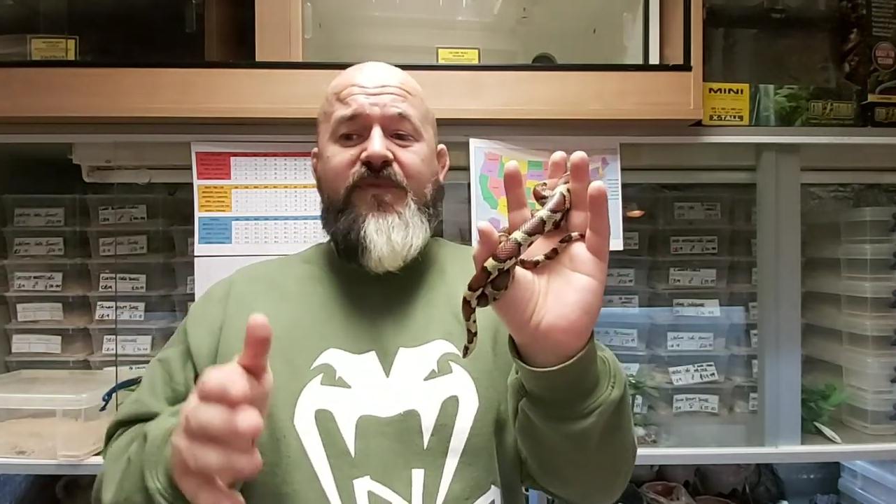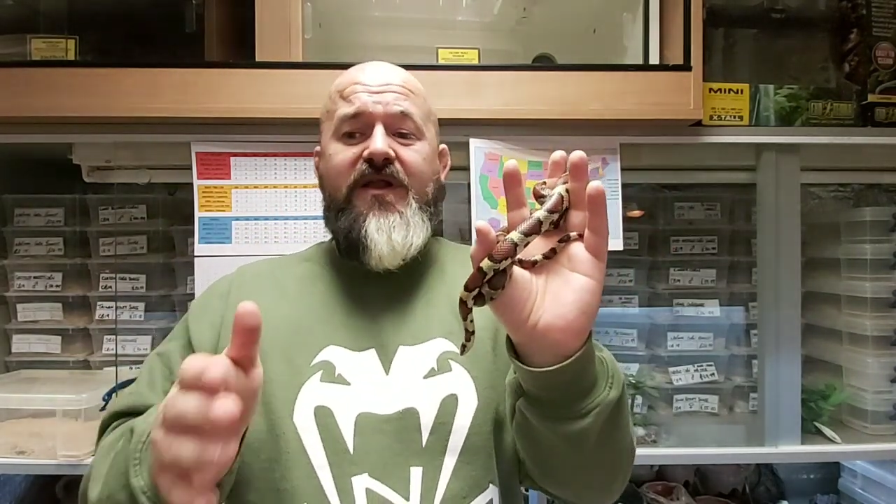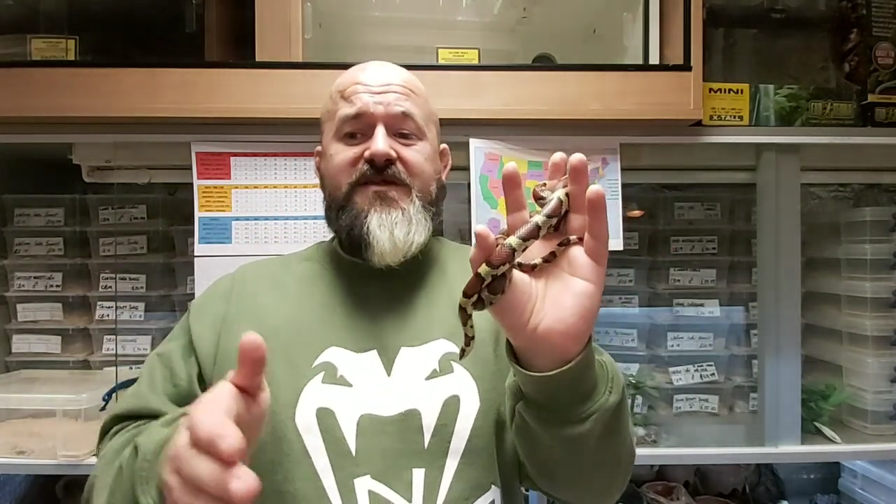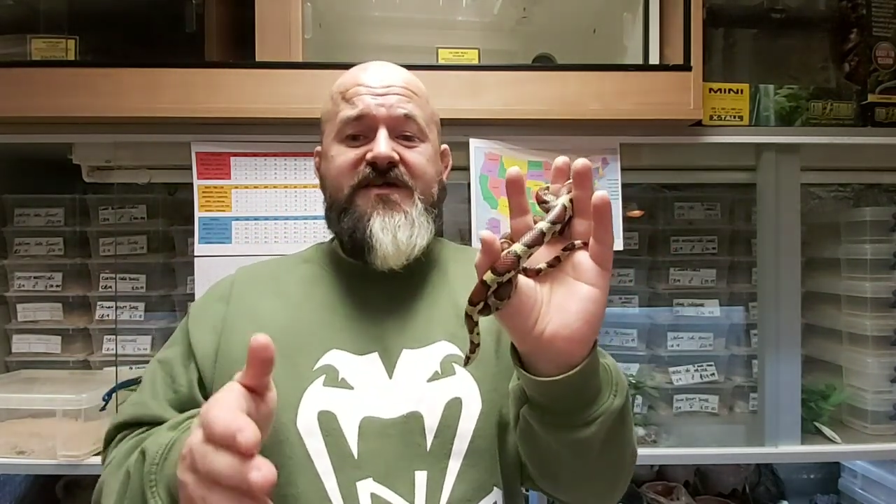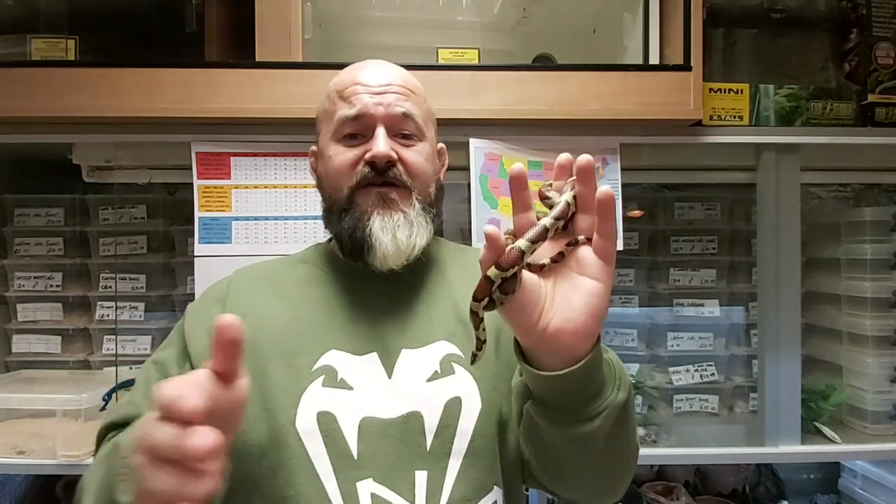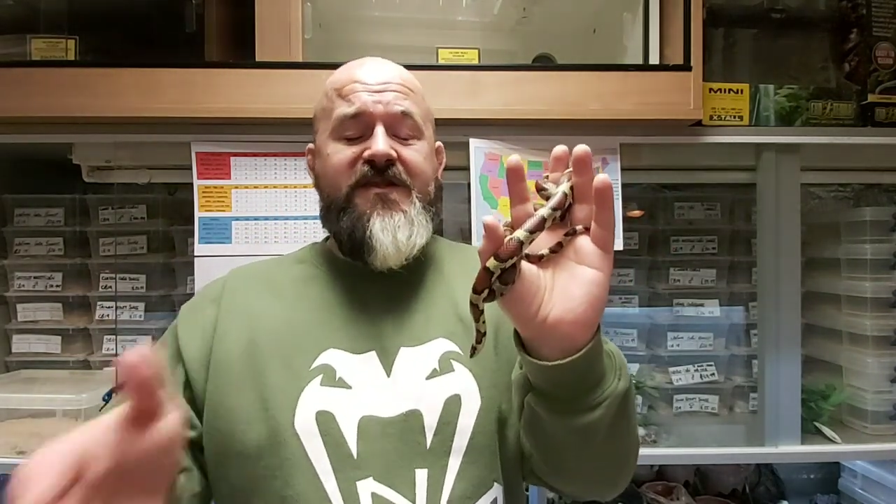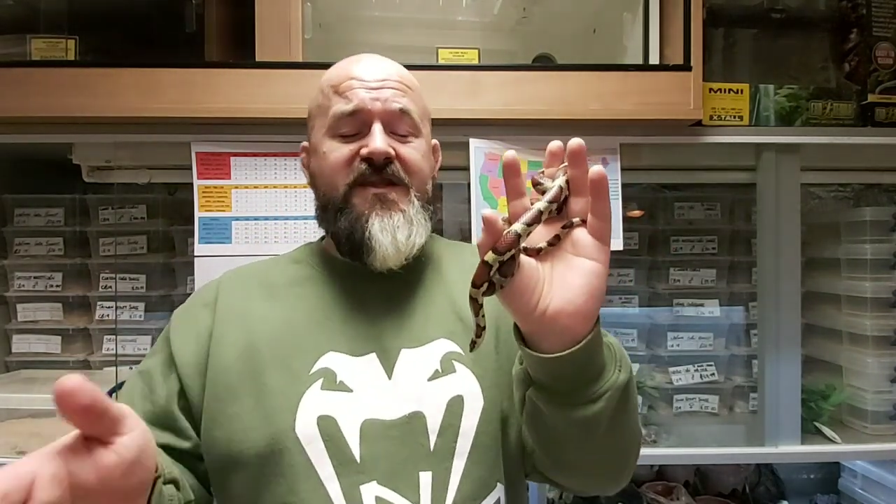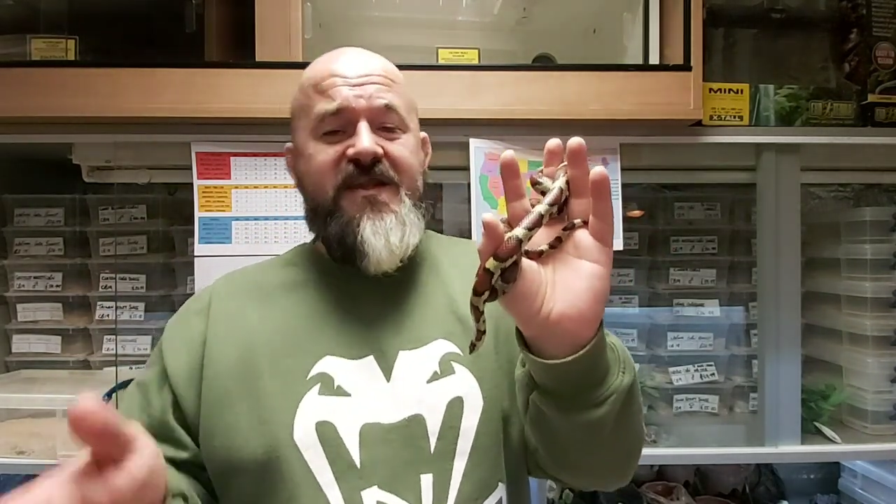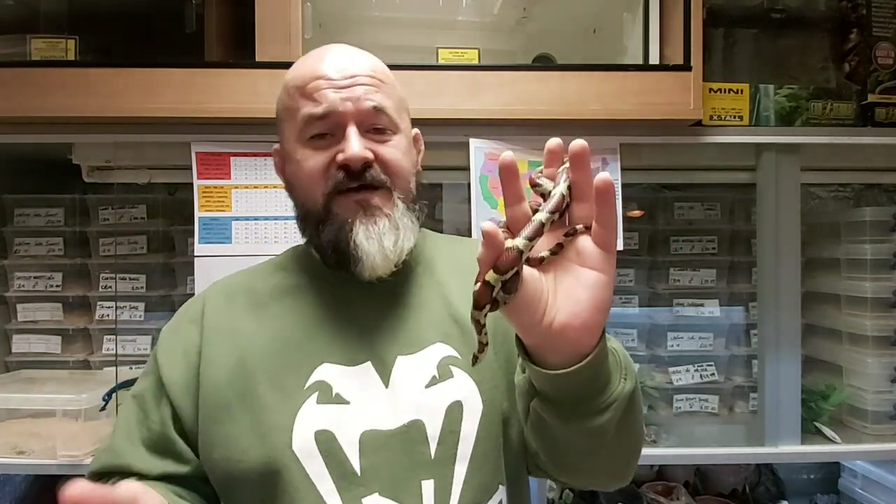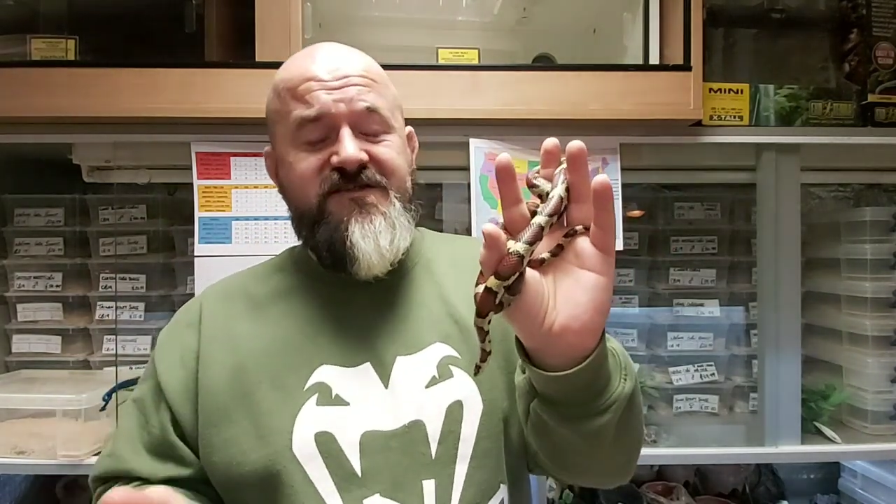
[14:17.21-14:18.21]

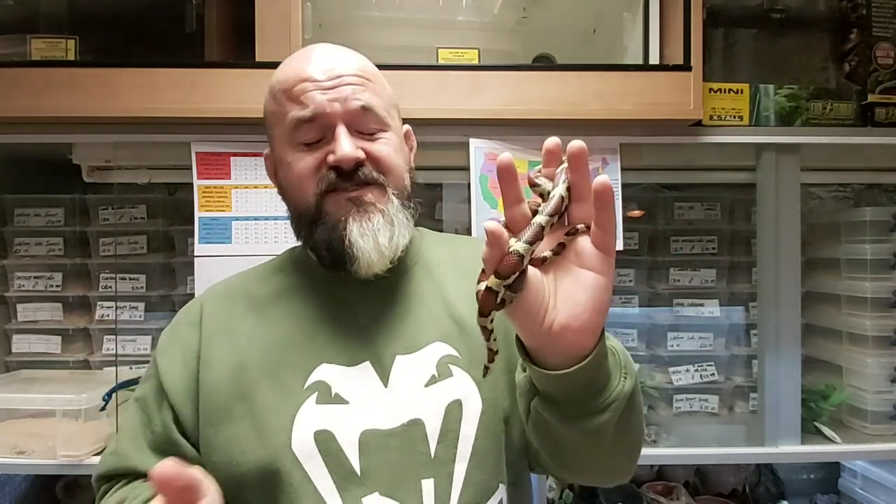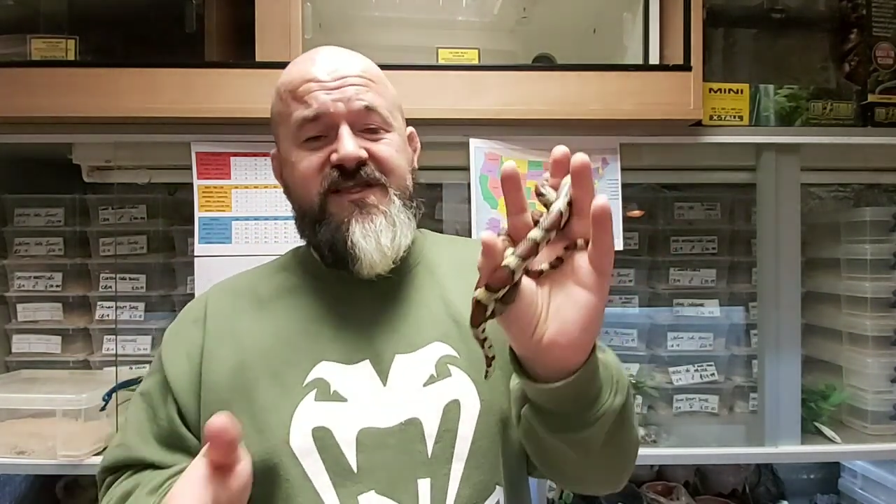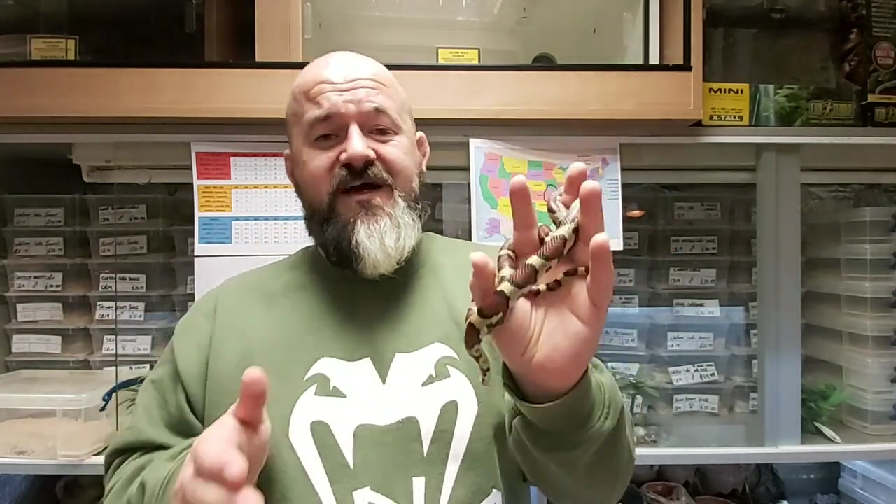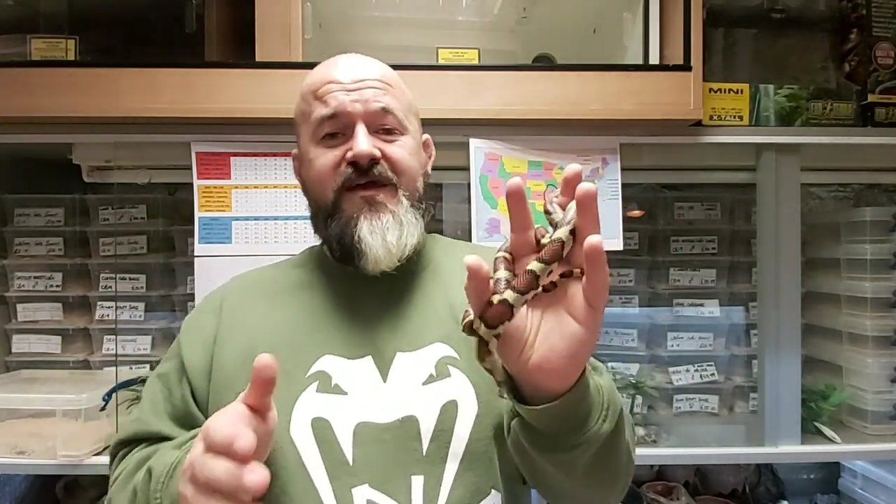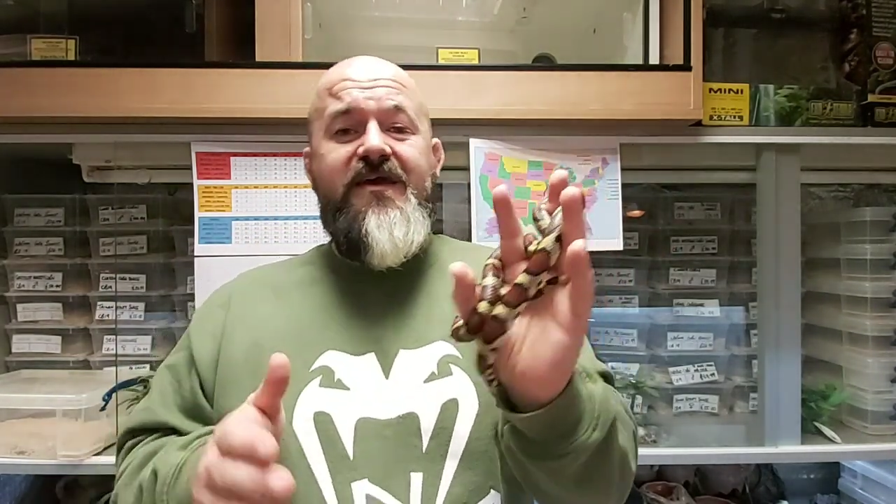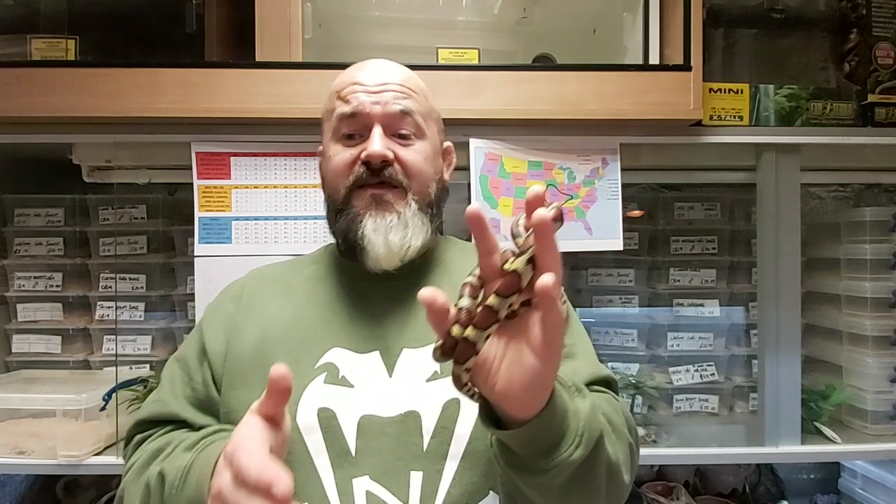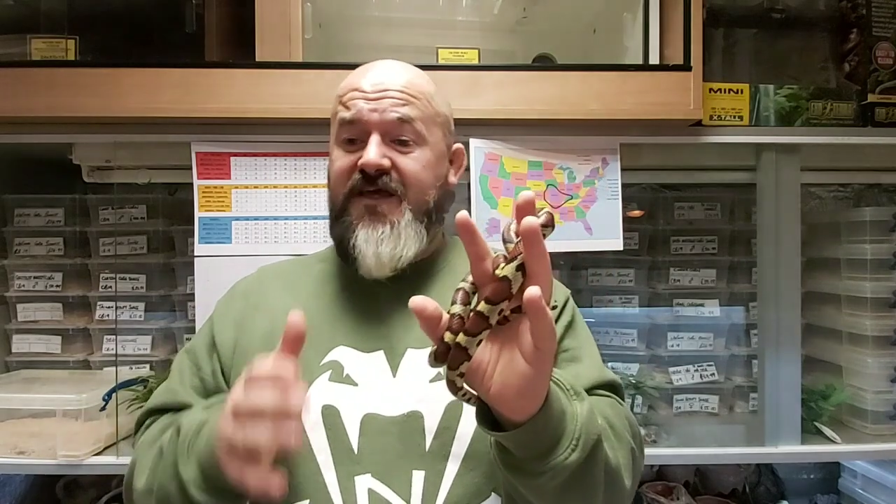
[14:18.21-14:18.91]
polyzona nelsoni,